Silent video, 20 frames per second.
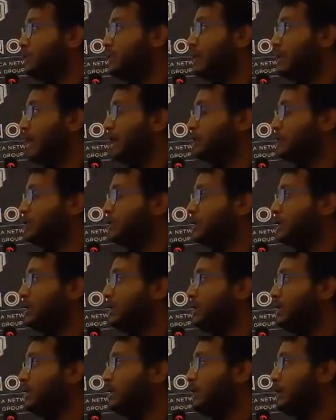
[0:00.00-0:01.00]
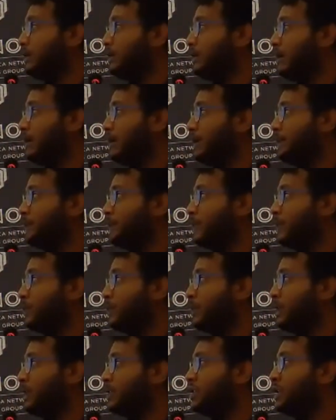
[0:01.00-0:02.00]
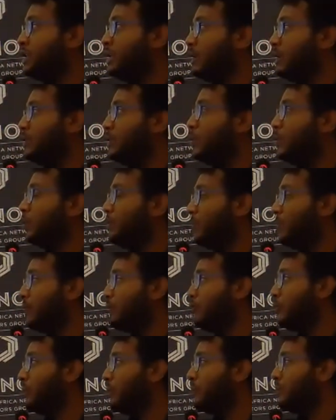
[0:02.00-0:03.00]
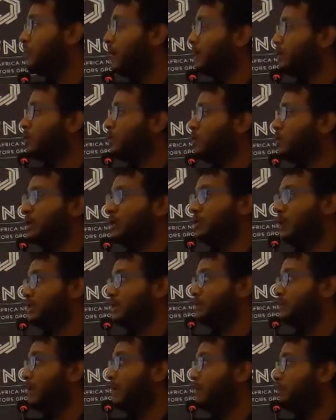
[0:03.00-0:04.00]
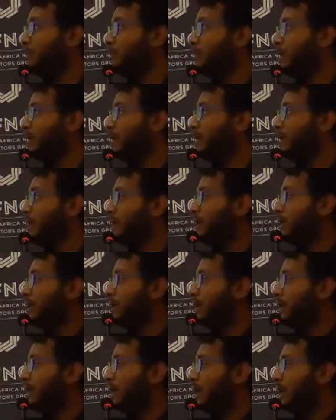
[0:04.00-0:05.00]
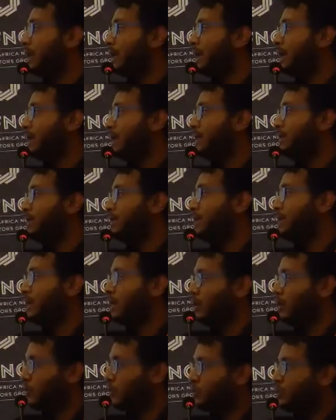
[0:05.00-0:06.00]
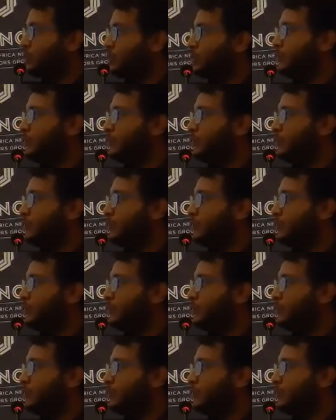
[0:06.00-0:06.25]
Actually re-engineered the whole platform and call it WASIMAP. And they are also